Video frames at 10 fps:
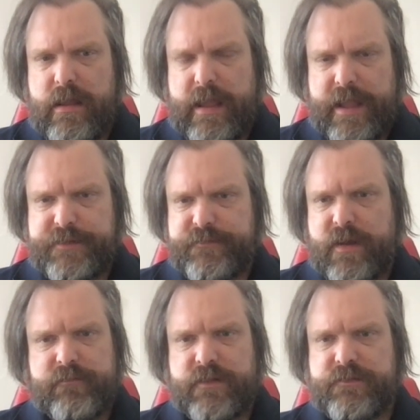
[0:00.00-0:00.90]

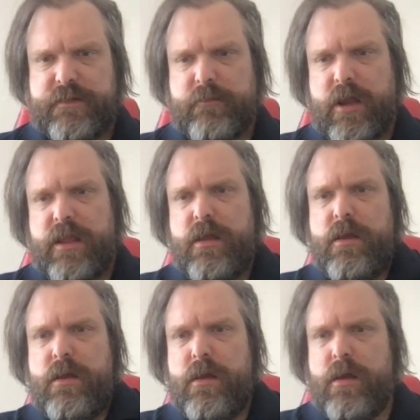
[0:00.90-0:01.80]
h5? Doesn't seem
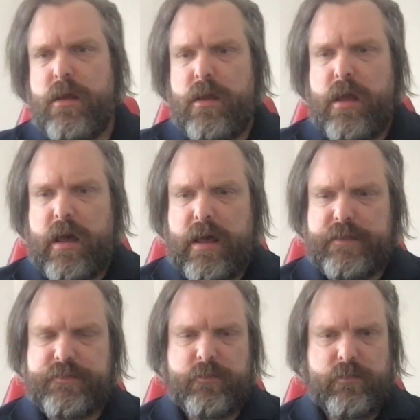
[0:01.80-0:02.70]

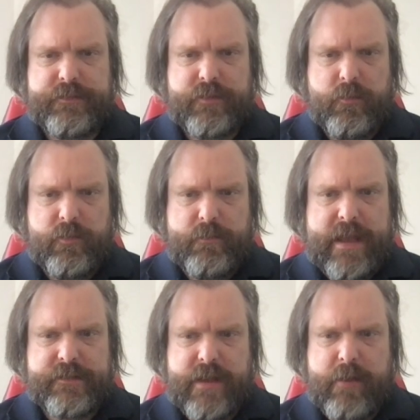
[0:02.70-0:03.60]
right. So let's go
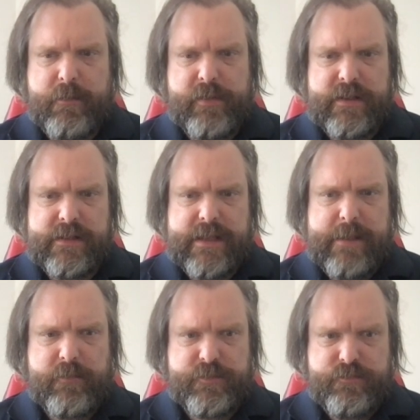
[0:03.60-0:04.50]
back to how we played in the
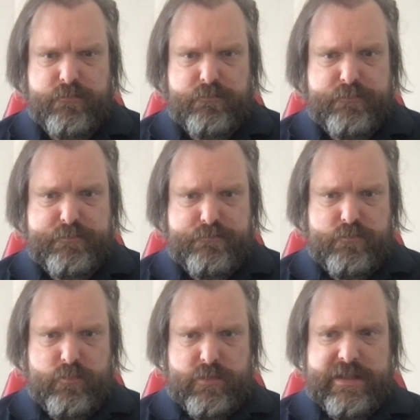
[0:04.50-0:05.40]
game with
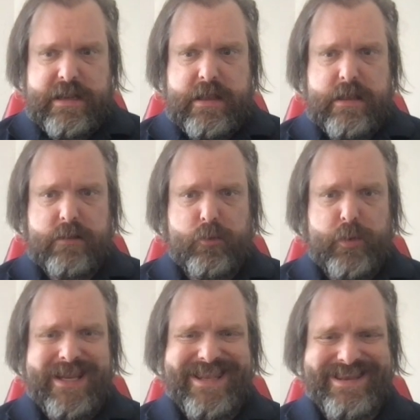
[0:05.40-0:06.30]

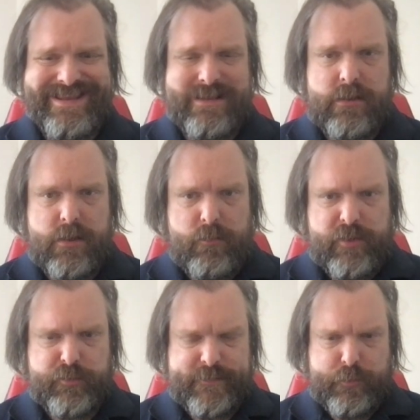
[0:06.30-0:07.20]
queen,
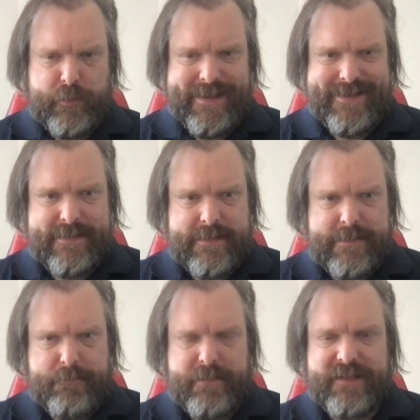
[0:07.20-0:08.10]
which was queen
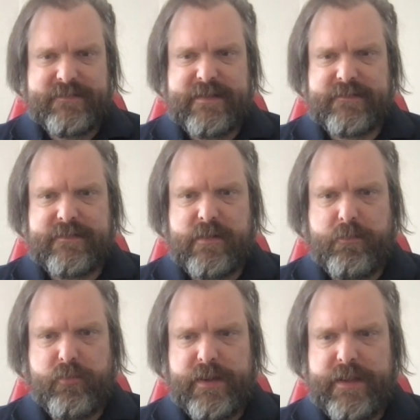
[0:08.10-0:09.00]
b6. And the
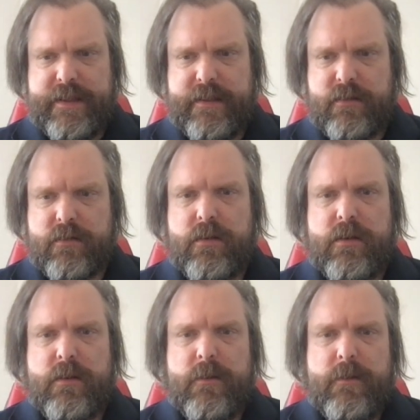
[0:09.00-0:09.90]
point here
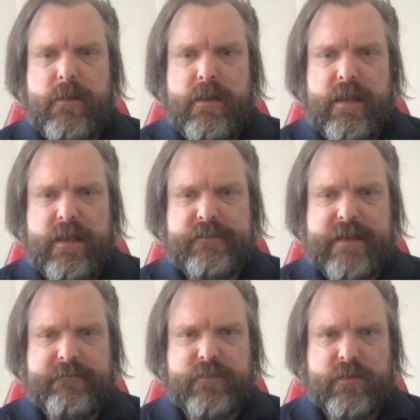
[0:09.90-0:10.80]
is
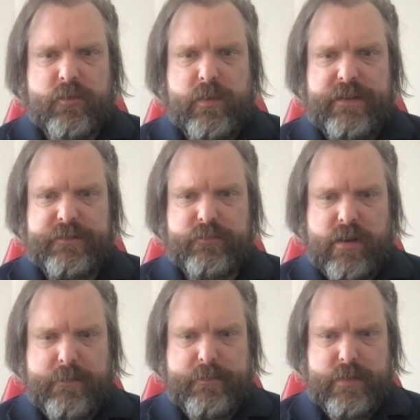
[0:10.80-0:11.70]
after a queen
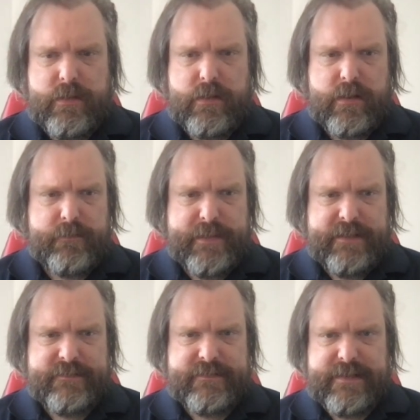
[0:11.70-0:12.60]
swap on
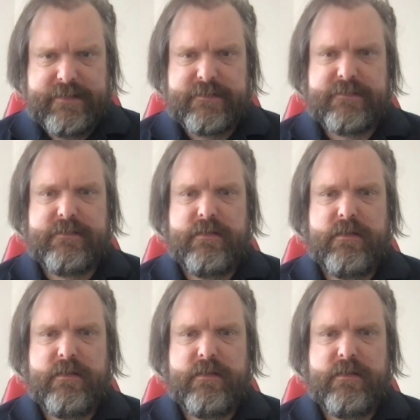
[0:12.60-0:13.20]
b6,